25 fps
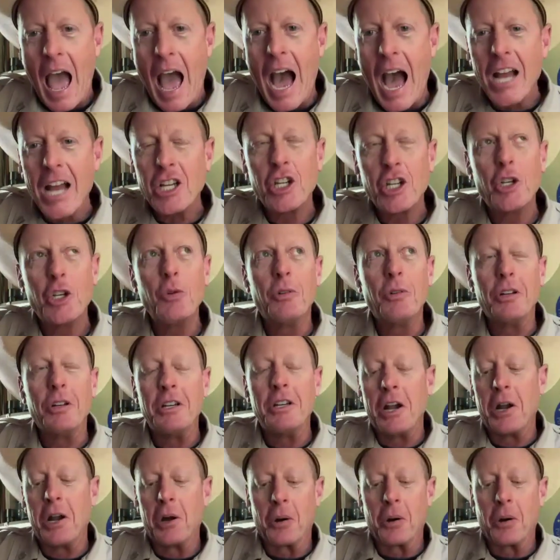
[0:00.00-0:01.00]
I shoot a
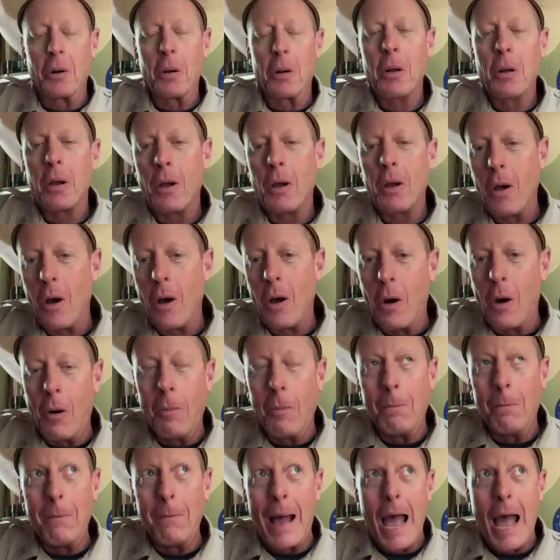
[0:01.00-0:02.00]
deer
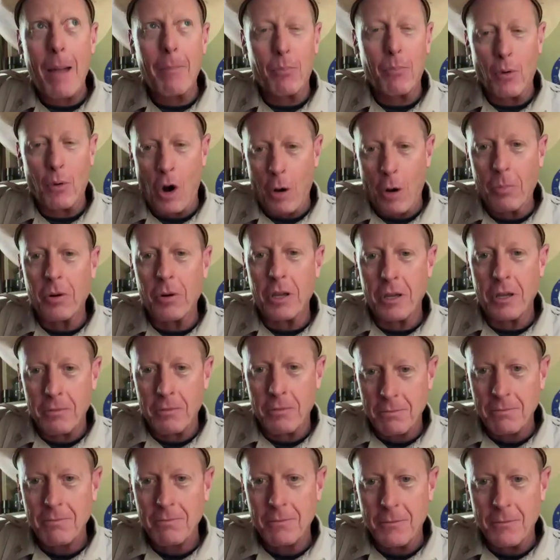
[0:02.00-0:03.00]
on my
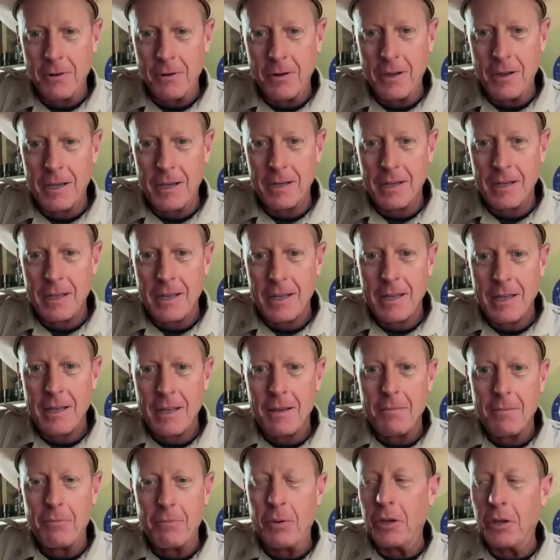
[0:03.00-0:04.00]
property, all right,
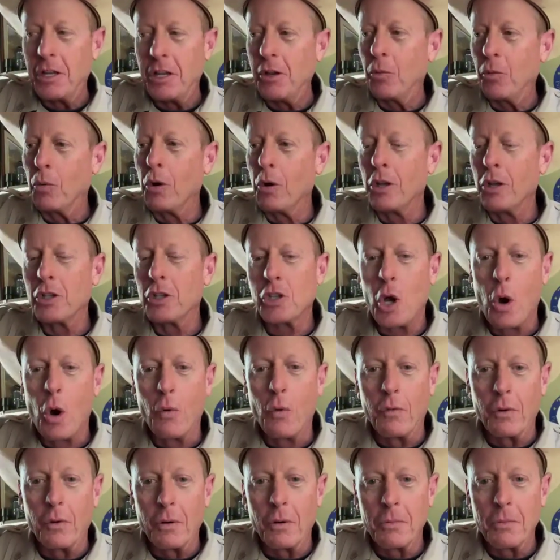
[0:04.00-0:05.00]
but he runs
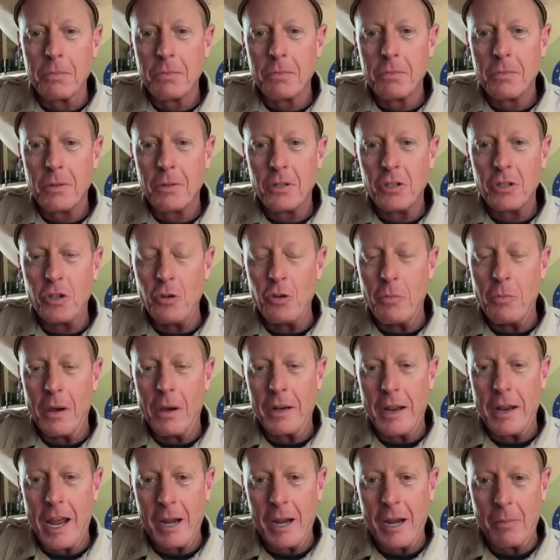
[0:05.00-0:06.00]
over to
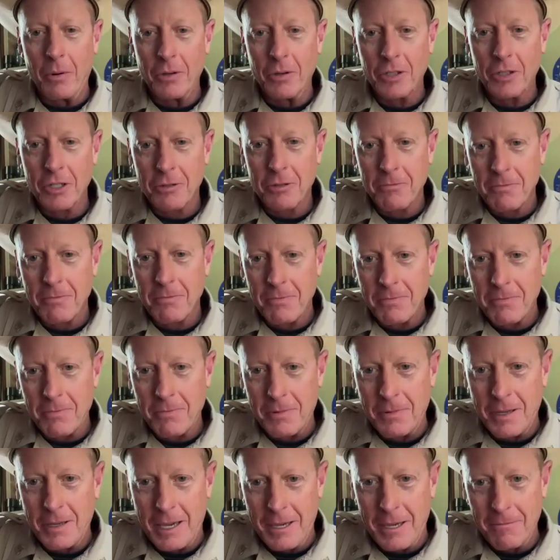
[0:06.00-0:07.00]
my neighbors.
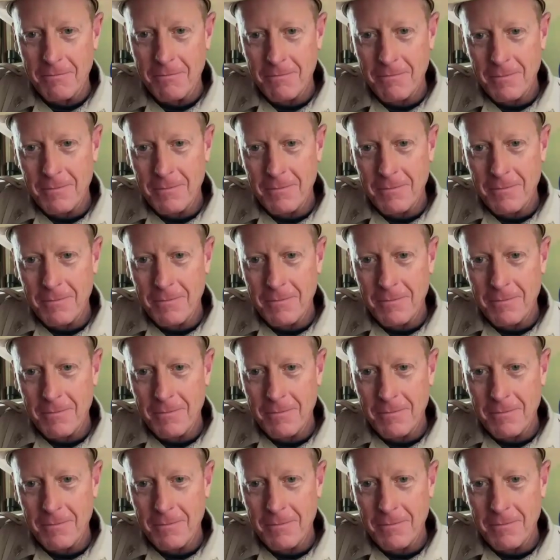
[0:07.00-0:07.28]
Okay.